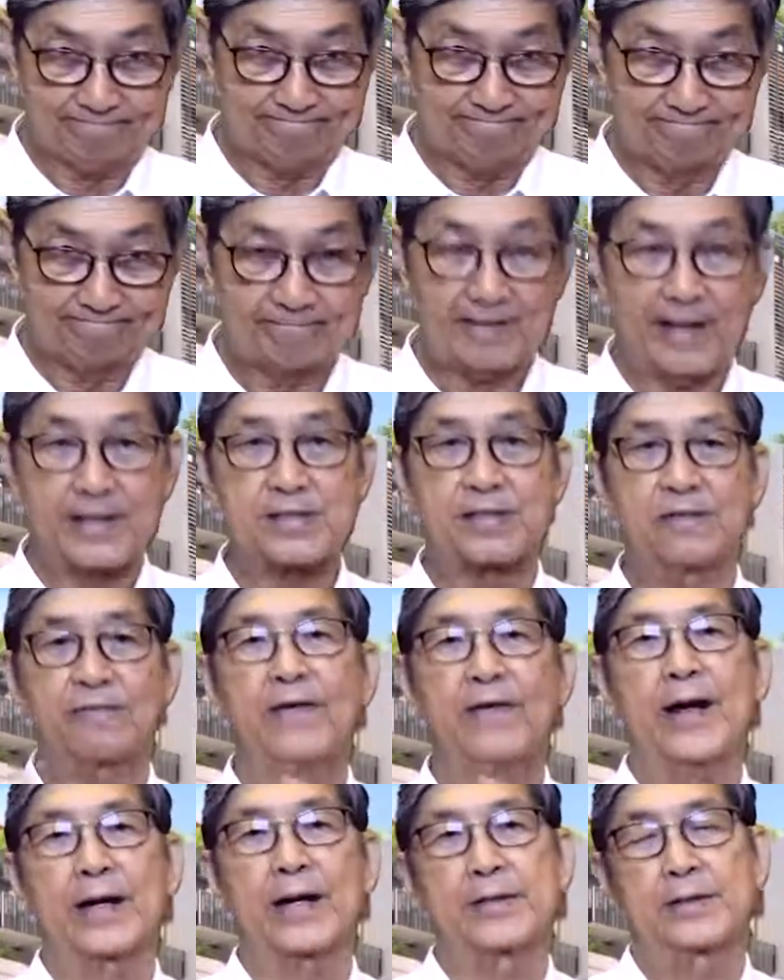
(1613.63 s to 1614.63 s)
That's a
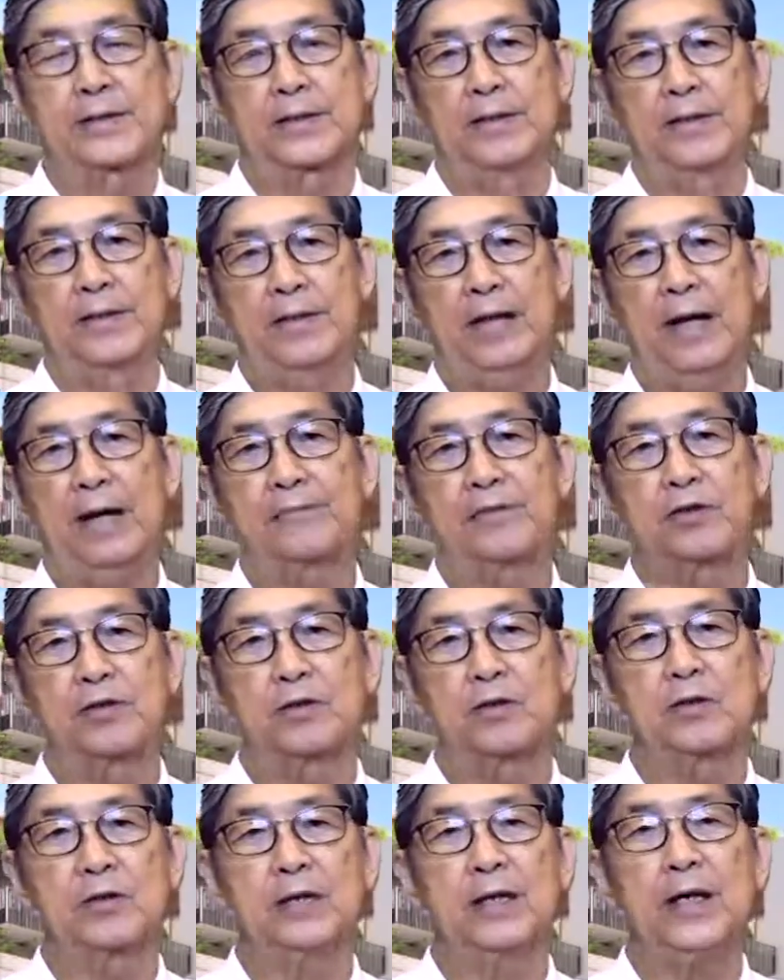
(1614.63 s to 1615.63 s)
fact. Up to
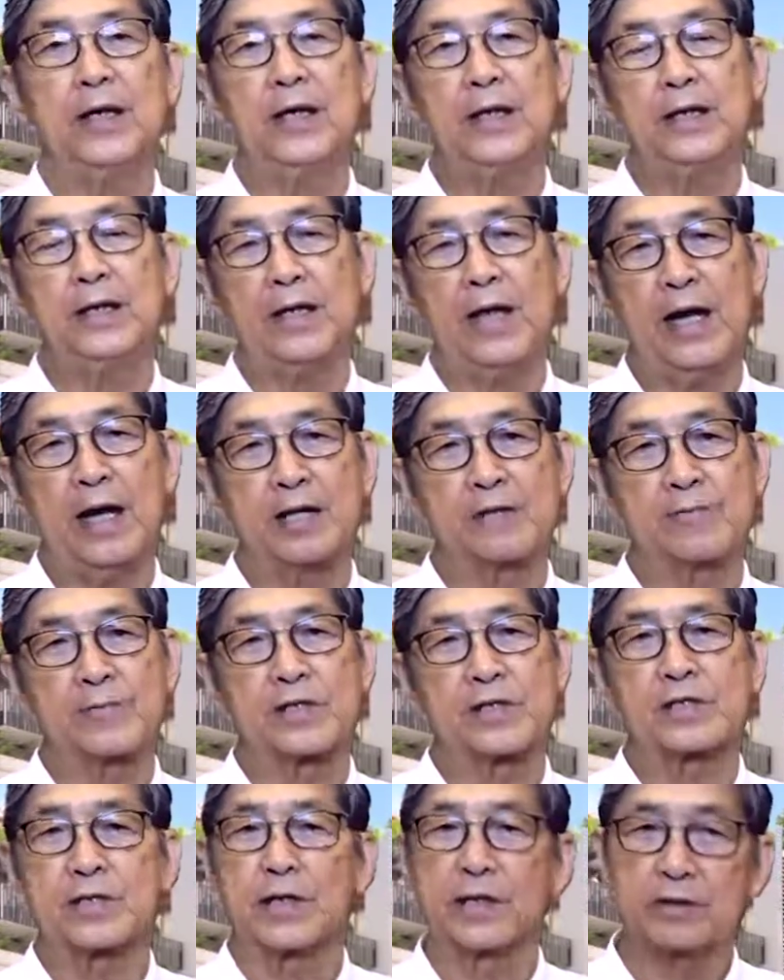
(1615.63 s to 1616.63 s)
today, the Arabs
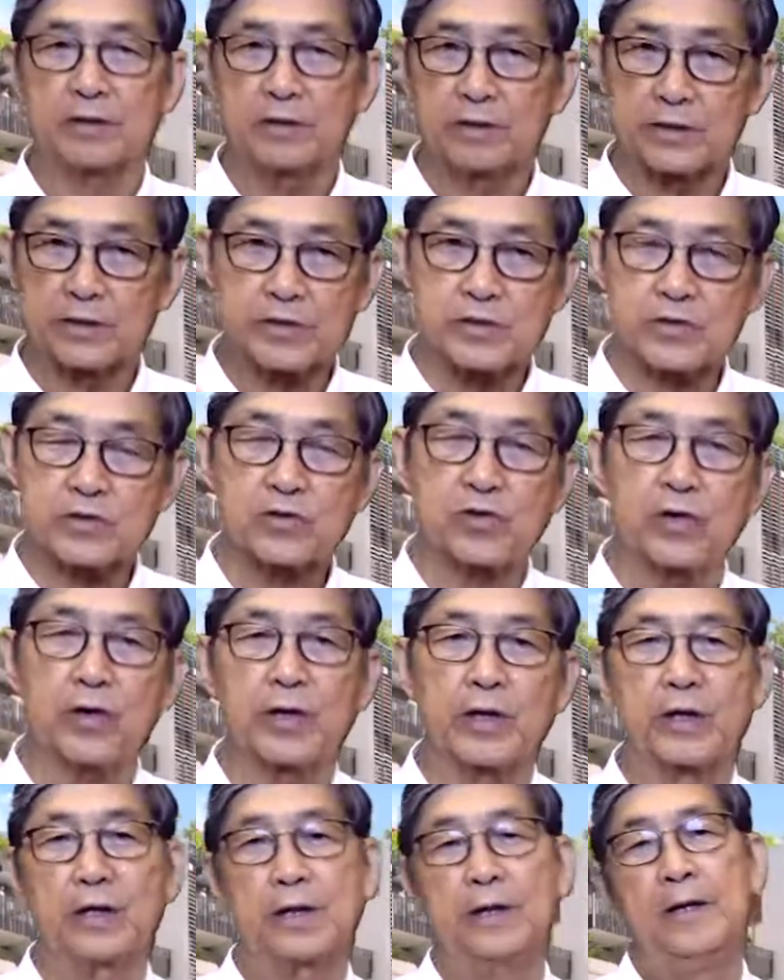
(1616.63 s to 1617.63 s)
are trying to
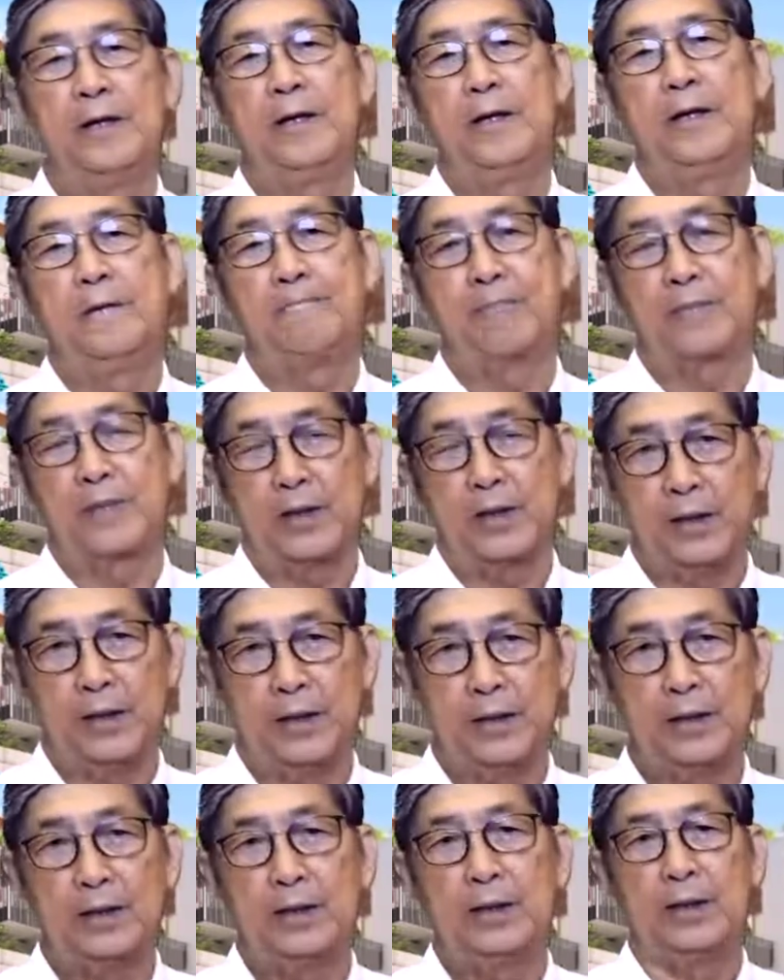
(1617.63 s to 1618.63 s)
destroy
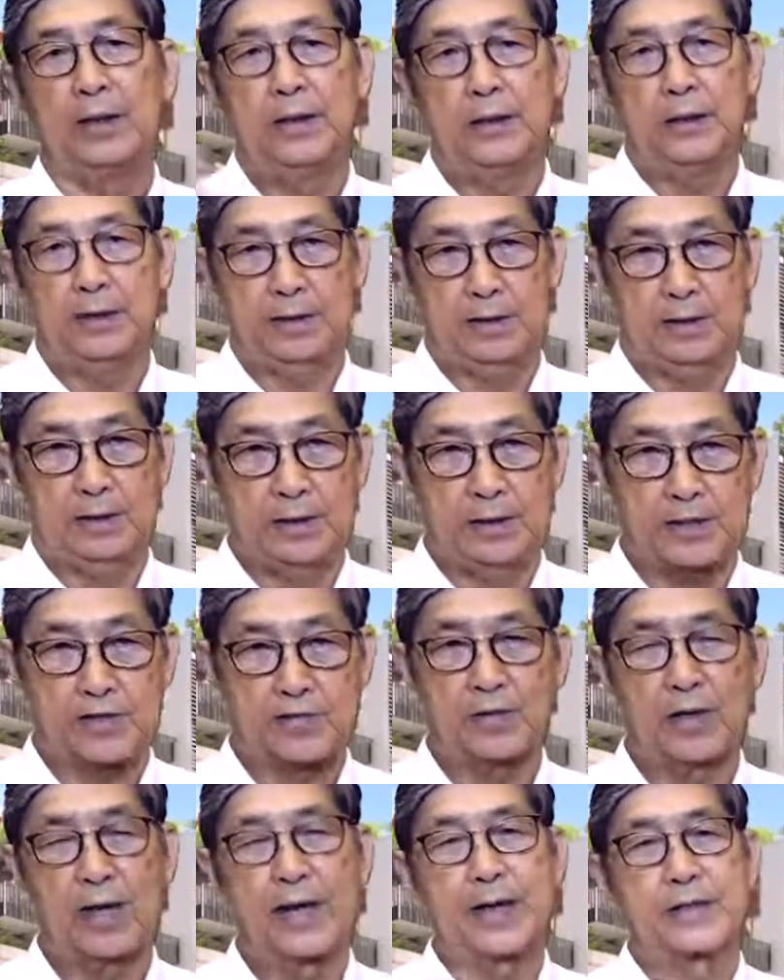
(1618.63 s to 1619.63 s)
the
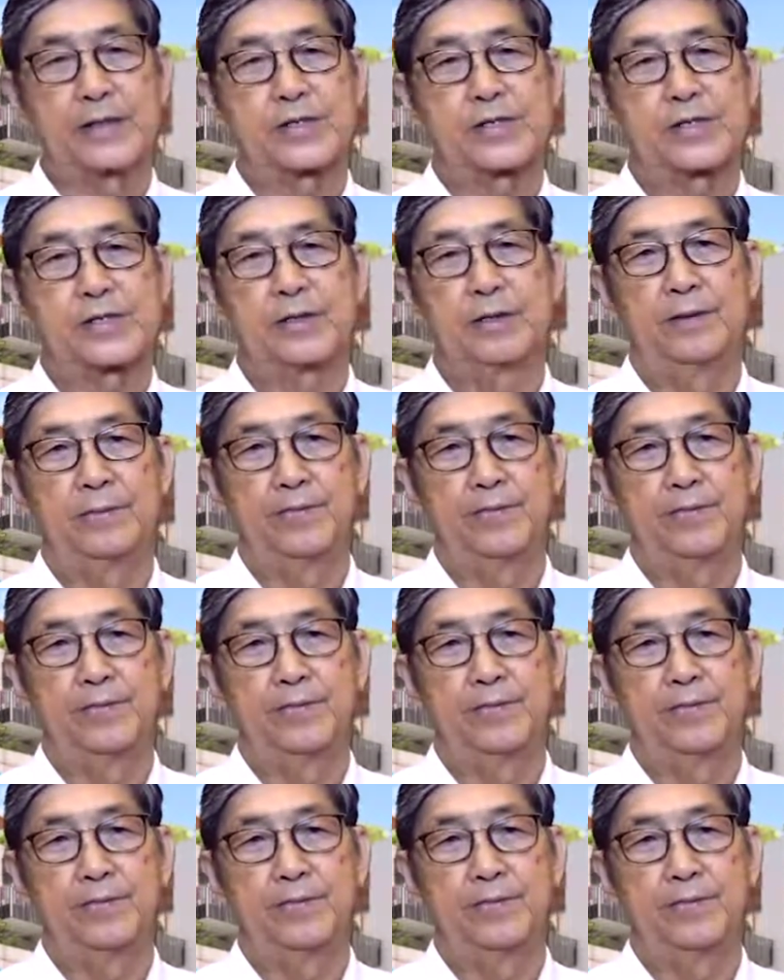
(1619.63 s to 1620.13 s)
Israelites.